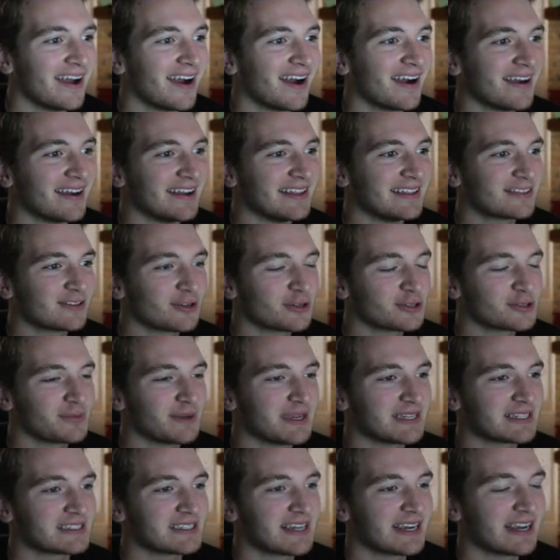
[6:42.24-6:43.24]
All right, he throws
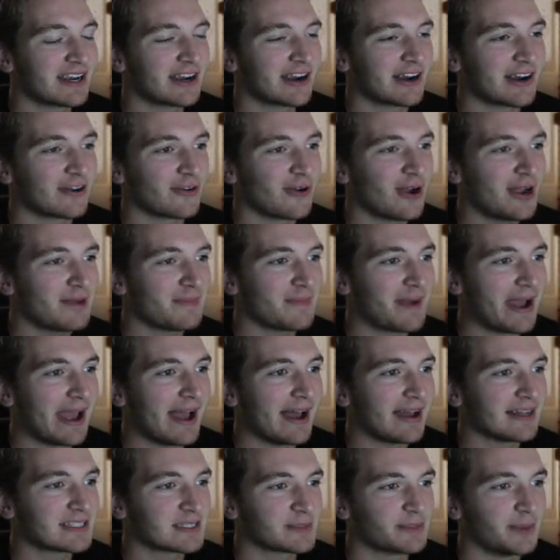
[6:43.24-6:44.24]
me a sinker right in my
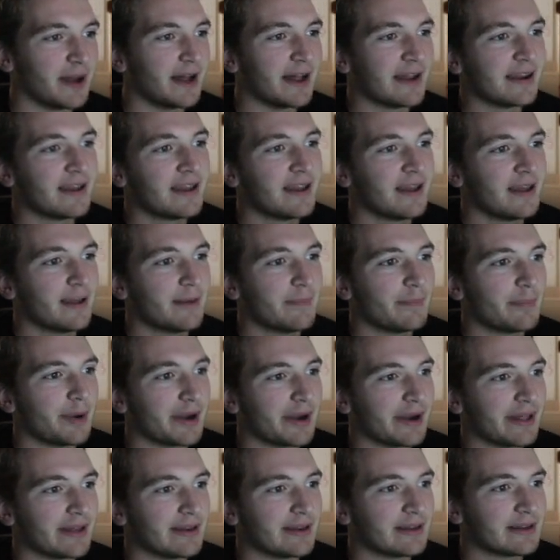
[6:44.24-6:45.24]
hot spot,
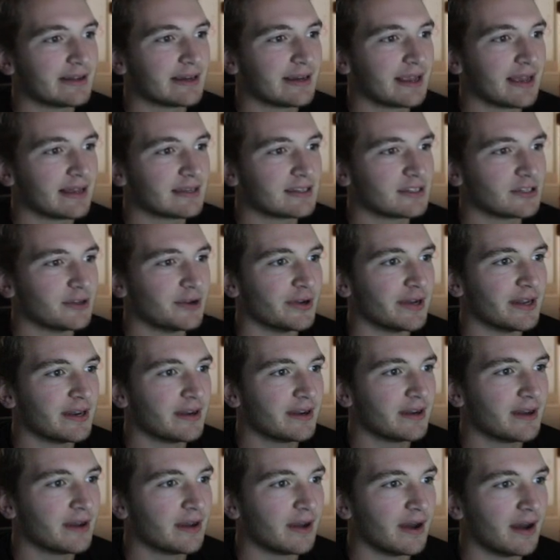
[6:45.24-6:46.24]
but I didn't get to it.
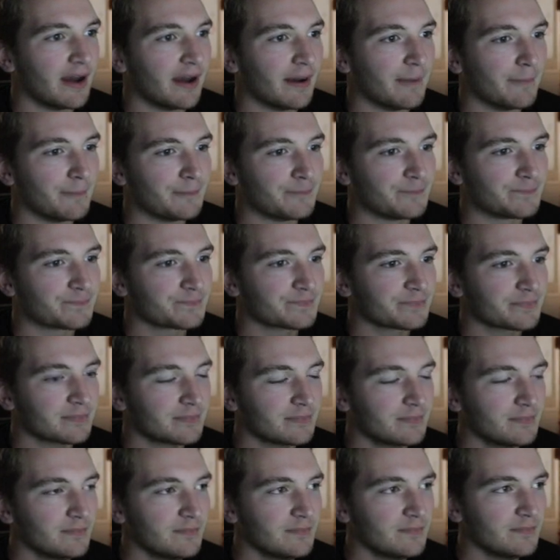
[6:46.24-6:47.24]

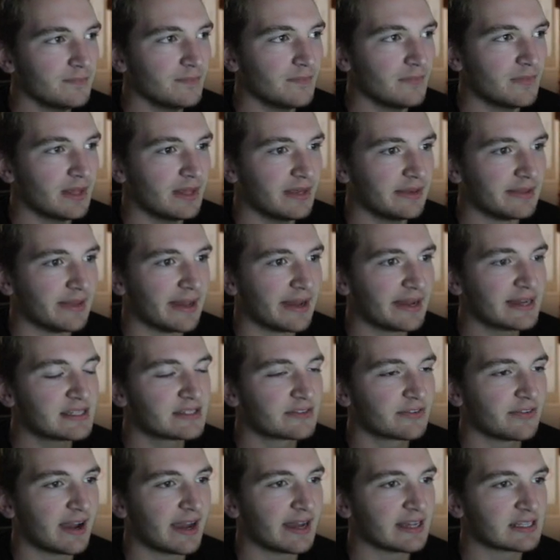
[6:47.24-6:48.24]

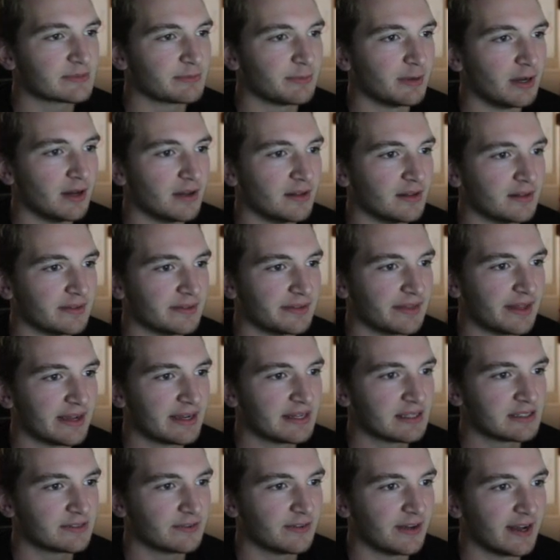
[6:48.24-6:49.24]
Nice fastball
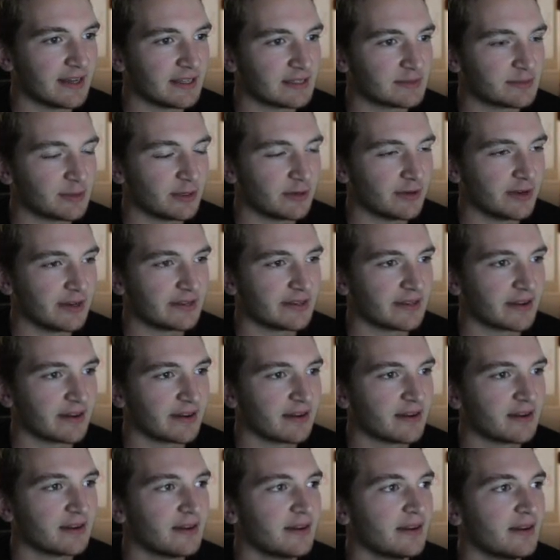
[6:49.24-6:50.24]
right
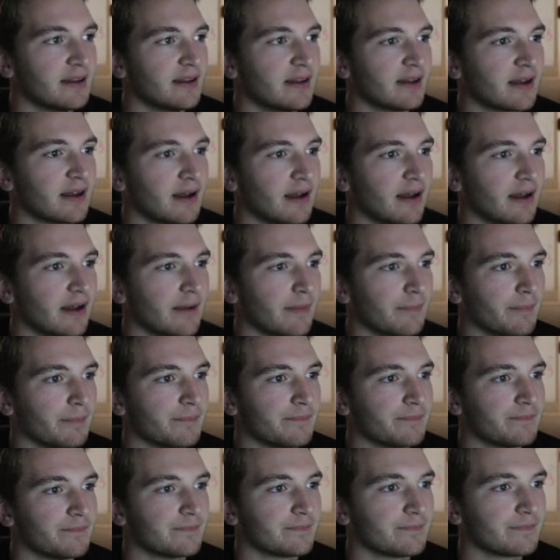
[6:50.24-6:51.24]
there.
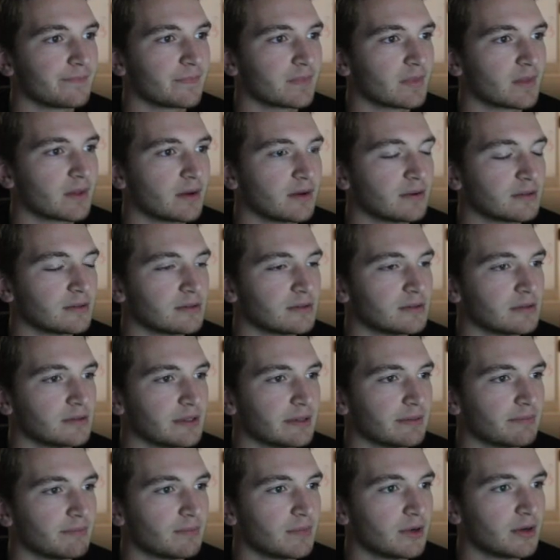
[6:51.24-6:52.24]

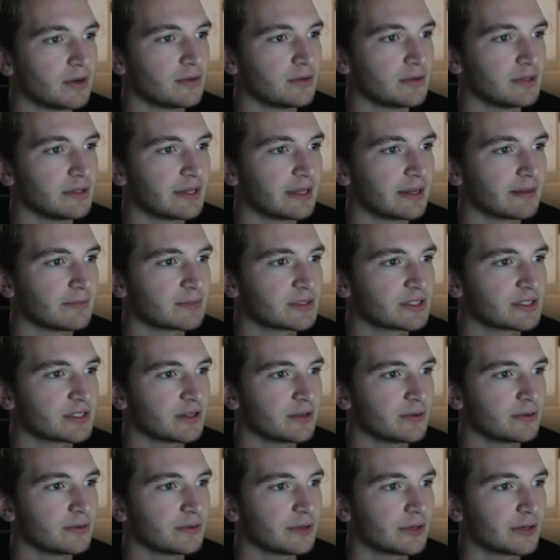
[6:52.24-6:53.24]
Holy moly, I'm
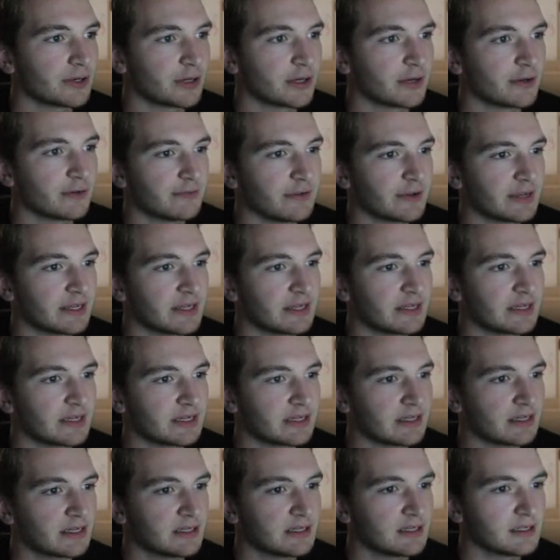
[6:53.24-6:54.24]
so
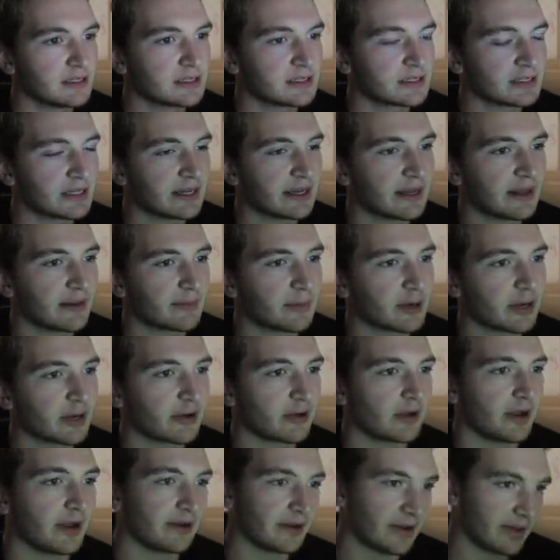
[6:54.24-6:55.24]
nervous, and I'm gonna
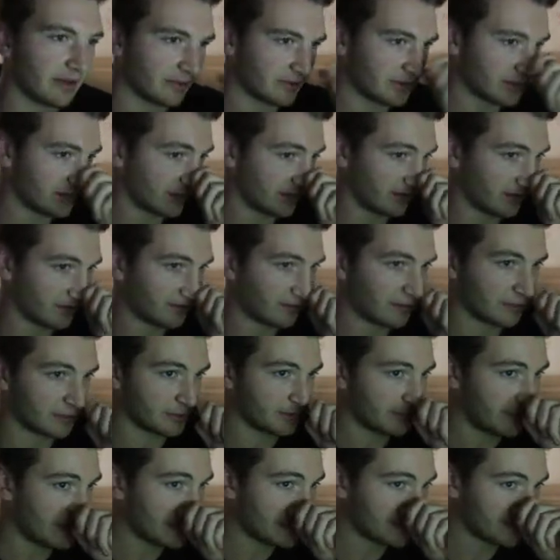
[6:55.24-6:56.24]
ground out to the
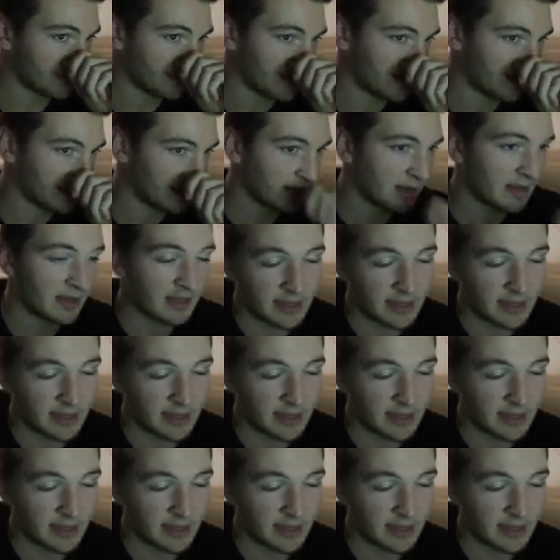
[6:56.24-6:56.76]
first baseman.